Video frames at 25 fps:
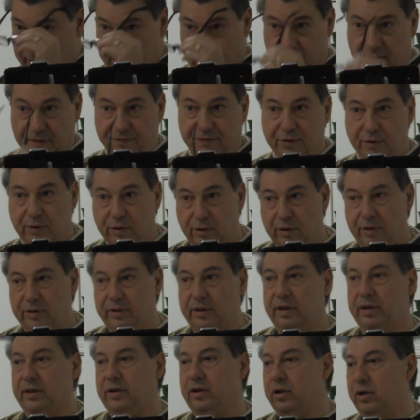And if you
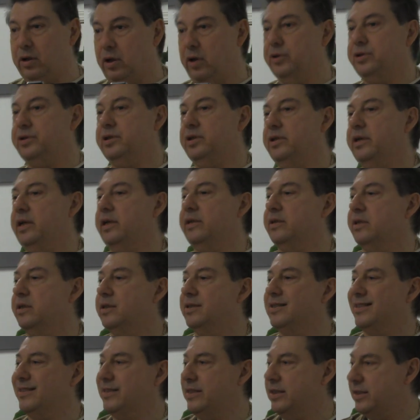look closely at
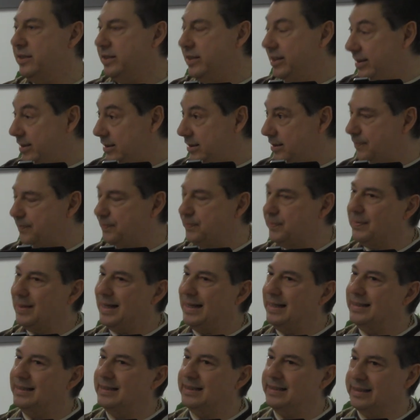this stati
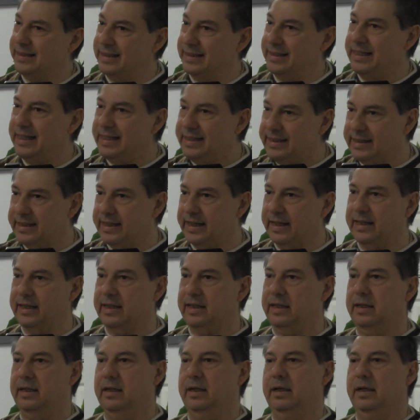statistic,